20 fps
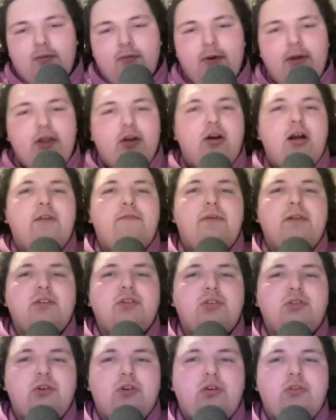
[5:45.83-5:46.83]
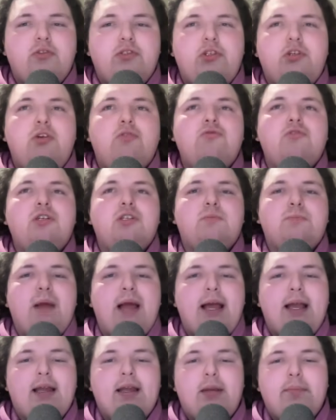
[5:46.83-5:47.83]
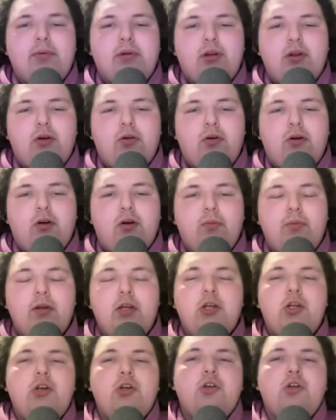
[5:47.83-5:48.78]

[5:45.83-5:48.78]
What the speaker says: When their offense stalls, you don't just pack it up and go home.